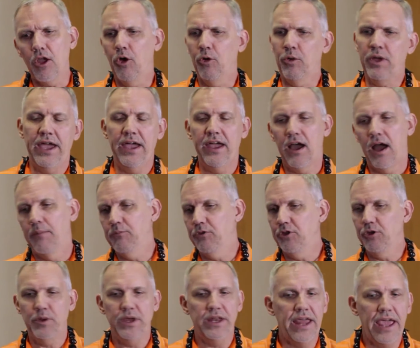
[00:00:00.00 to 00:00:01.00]
okay, I'm
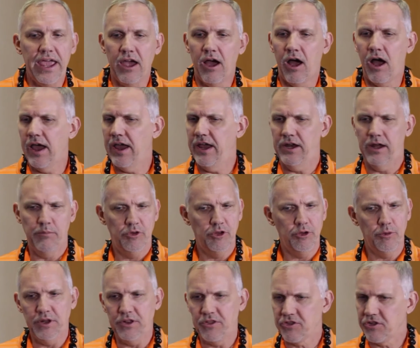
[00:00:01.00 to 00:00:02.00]
doing AI and I'm
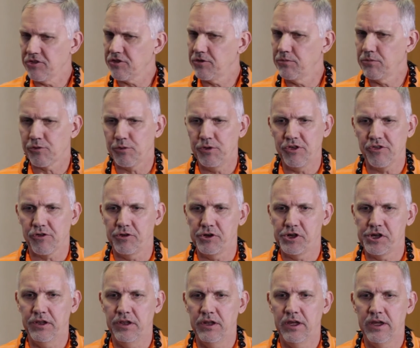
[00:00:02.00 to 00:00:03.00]
doing systems
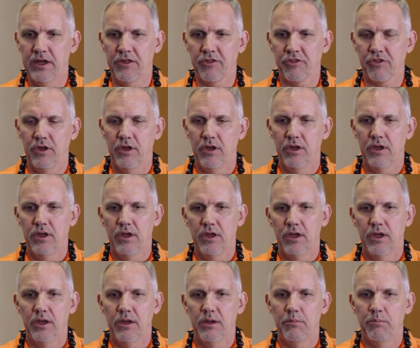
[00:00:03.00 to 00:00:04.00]
research in this,
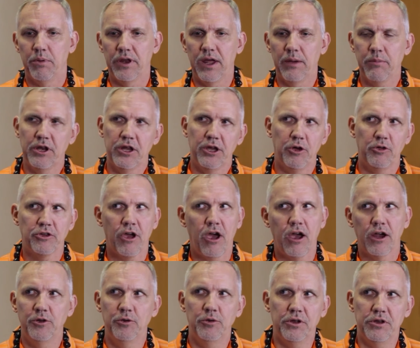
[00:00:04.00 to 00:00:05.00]
but I'm going to go
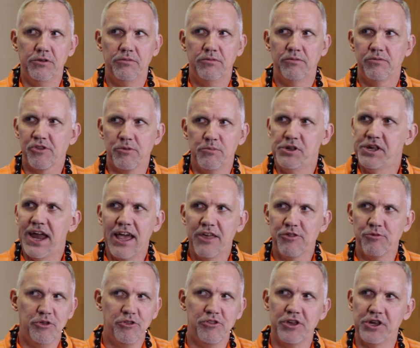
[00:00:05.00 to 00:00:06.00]
talk to some
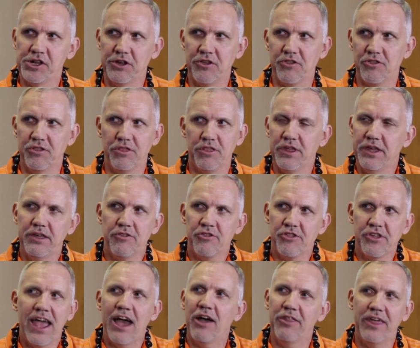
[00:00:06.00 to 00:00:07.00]
jazz musicians and
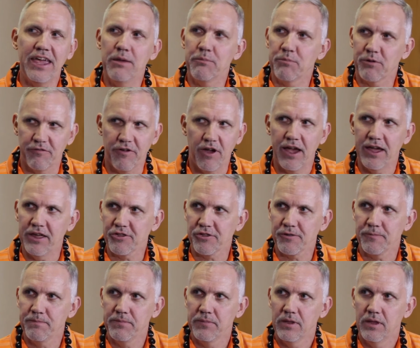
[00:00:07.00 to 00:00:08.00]
see how they improvise.
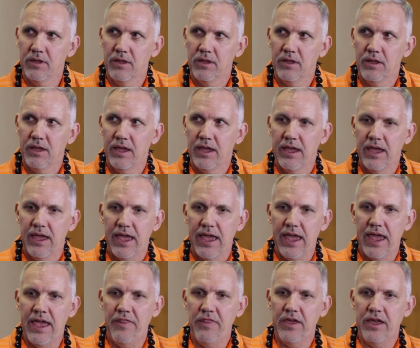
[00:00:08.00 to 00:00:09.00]

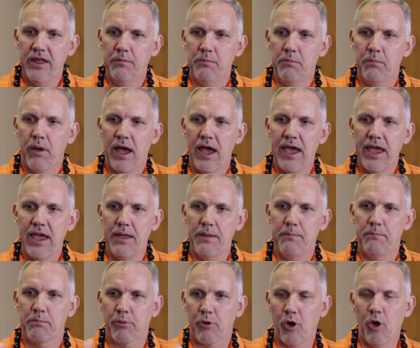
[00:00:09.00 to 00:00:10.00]
And then by
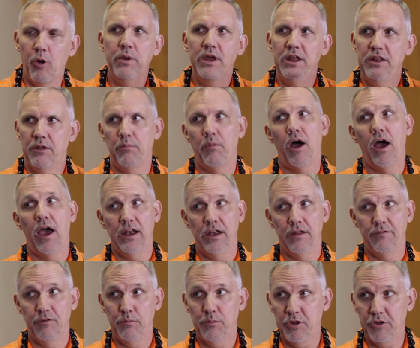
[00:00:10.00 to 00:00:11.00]
probing the
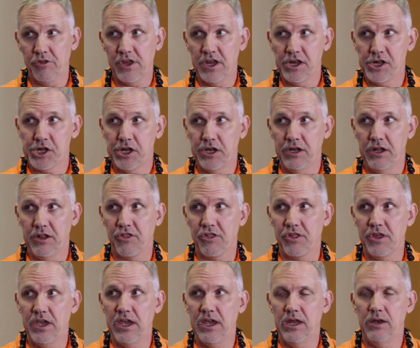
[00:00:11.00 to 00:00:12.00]
mind of a musician and
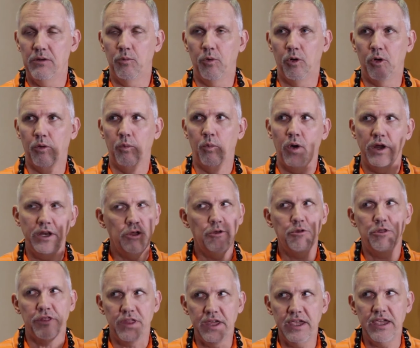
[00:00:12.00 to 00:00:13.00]
seeing, well, what are you
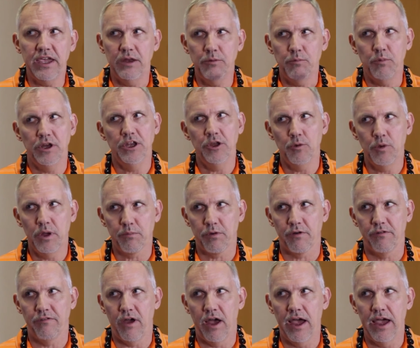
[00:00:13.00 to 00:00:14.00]
thinking when you
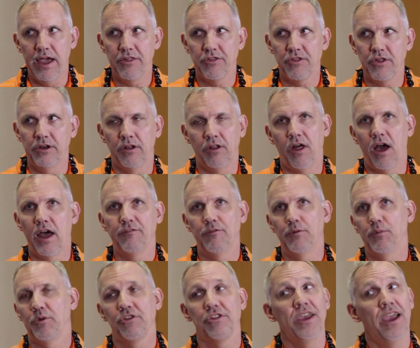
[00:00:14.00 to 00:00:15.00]
improvise? And a lot of
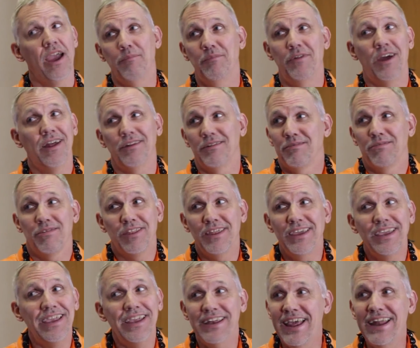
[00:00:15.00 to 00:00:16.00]
them will say, I'm not
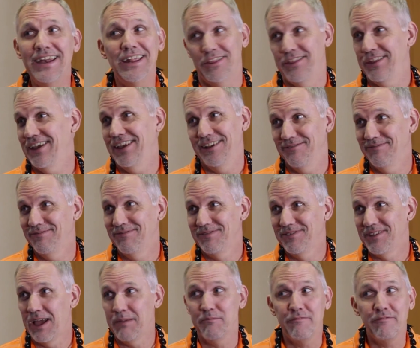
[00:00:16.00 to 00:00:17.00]
thinking anything,
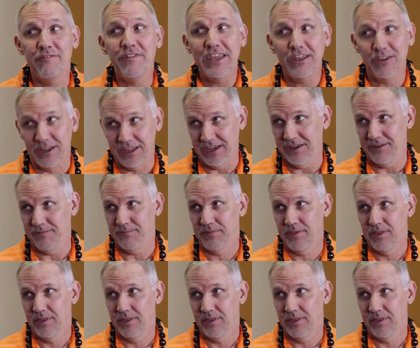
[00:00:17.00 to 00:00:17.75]
I'm feeling.